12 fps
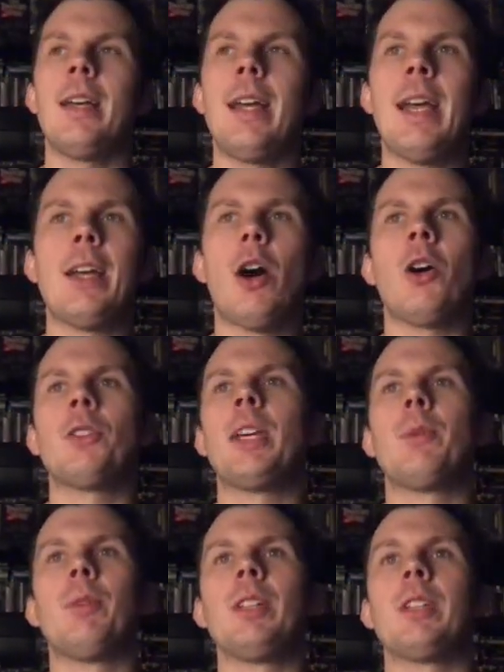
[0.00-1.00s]
And all they
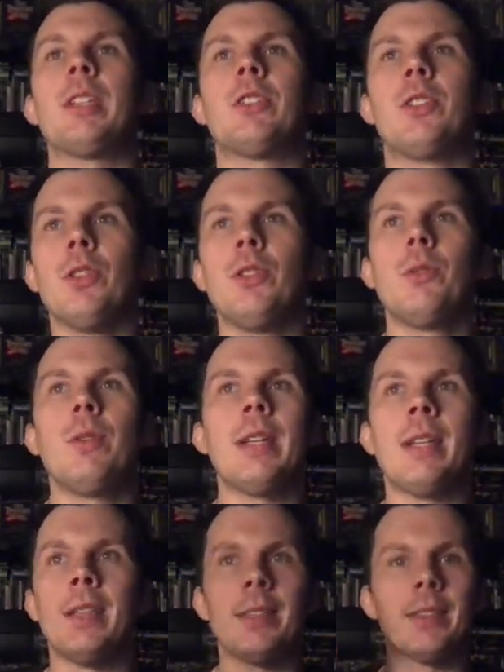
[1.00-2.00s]
really do
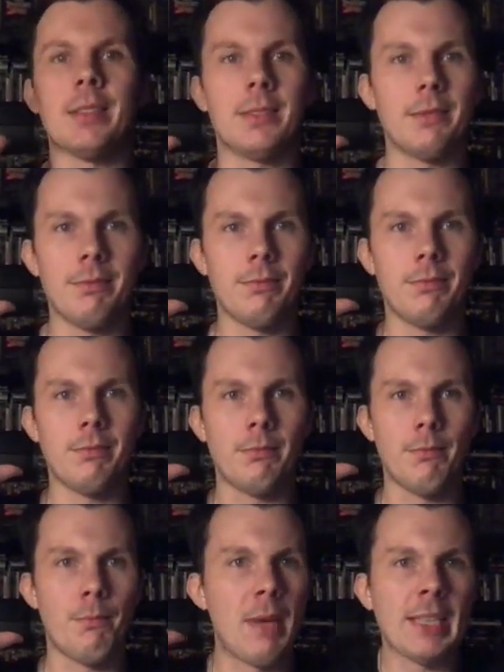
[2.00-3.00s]
is
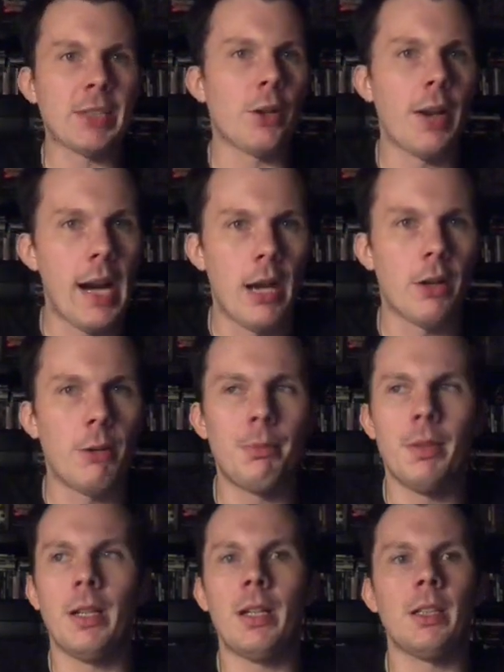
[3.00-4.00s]
mess her hair up
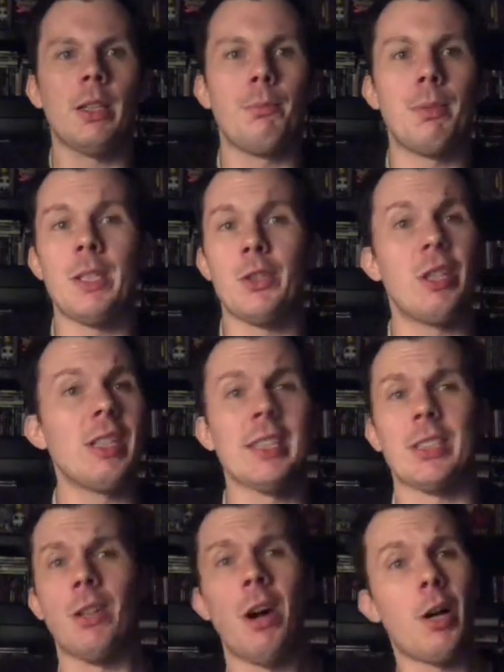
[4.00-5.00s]
a, a little bit. She
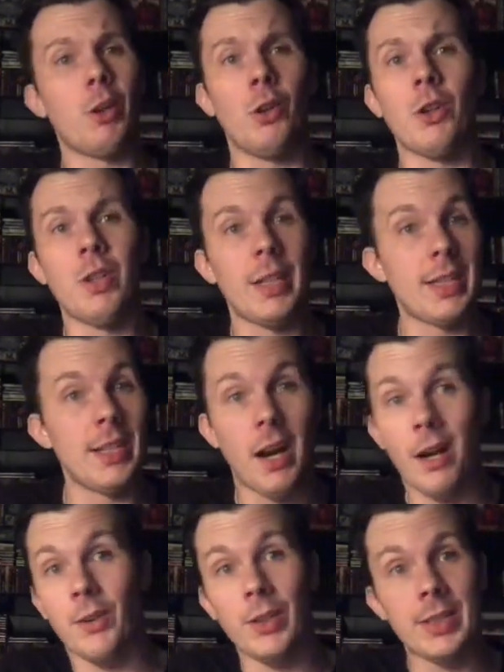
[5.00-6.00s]
does not look like an
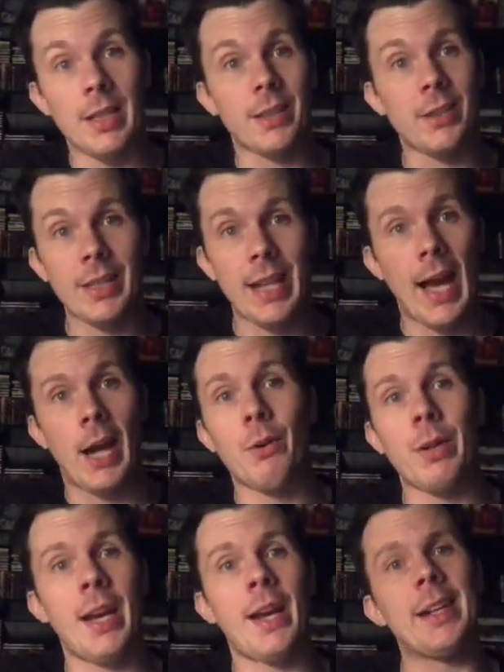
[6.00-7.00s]
ugly duckling
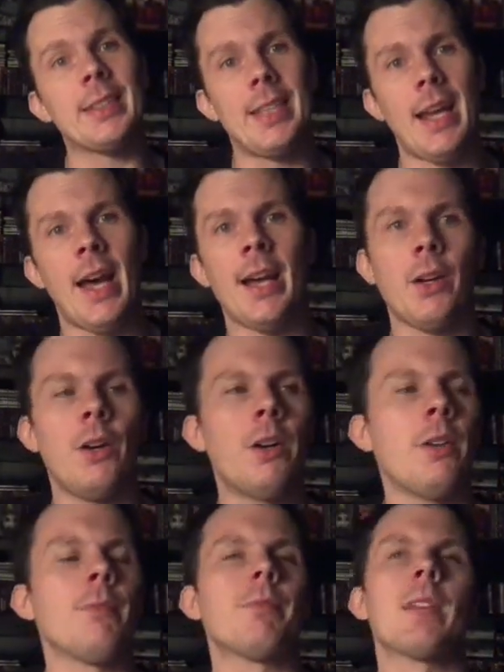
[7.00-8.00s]
outcast at
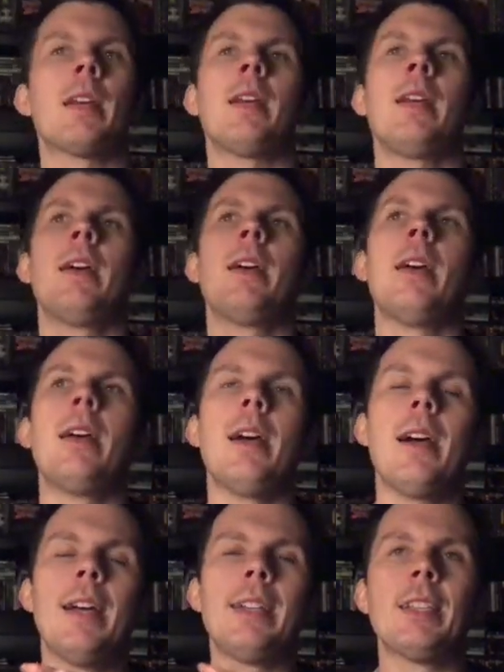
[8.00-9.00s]
all.
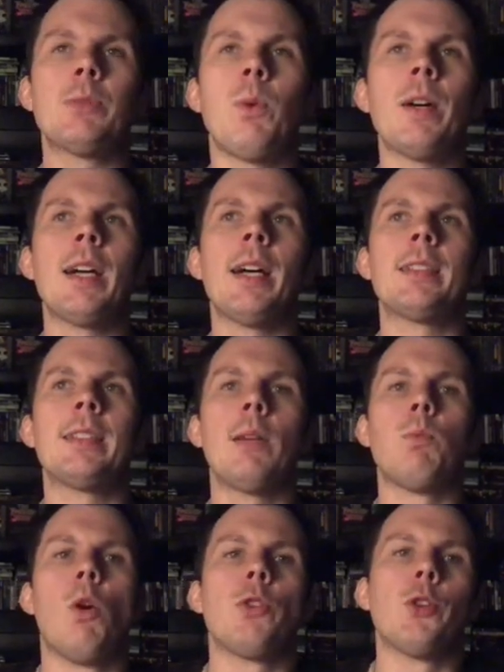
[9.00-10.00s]
And this one guy said,
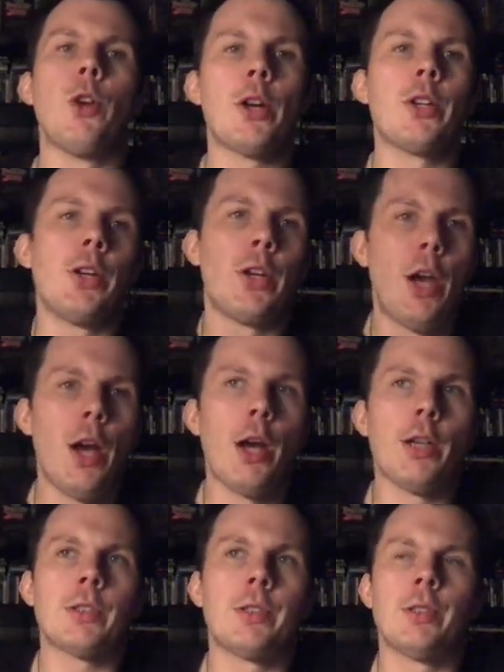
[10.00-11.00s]
well, they're not going to
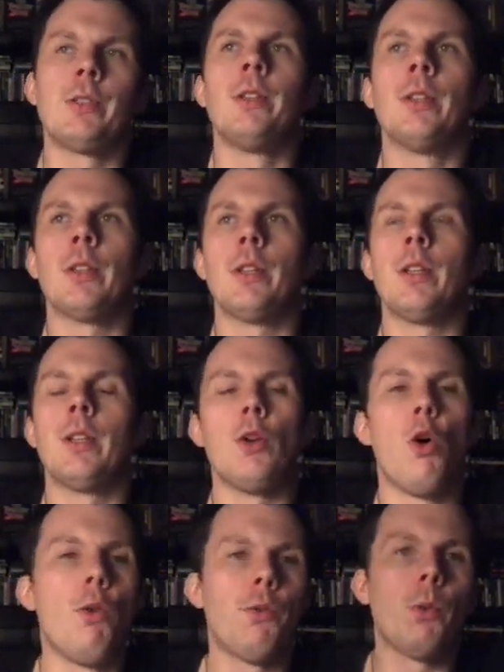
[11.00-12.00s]
cast an, an
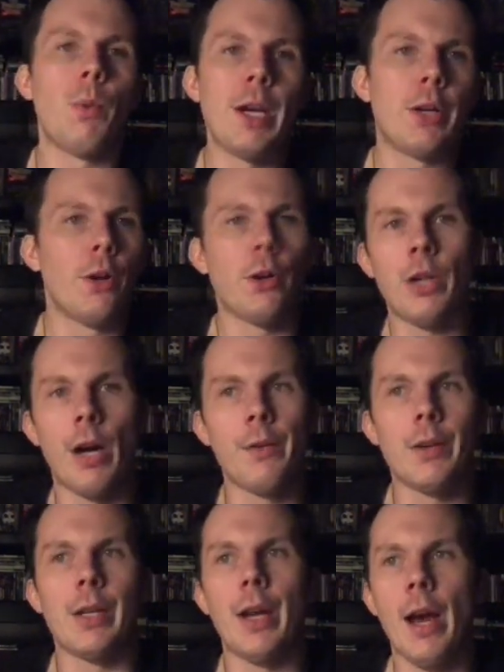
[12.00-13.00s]
overweight girl covered
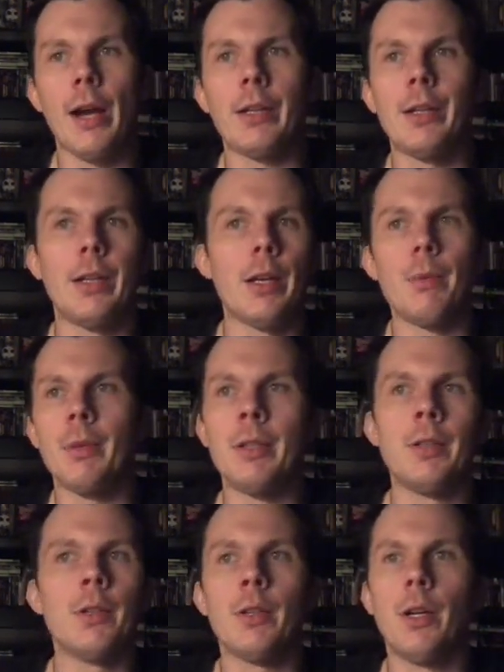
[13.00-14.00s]
in acne. I mean,
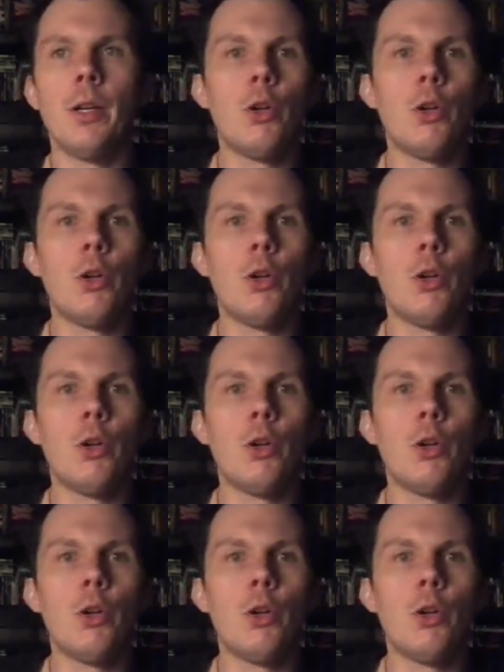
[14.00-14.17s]
uh,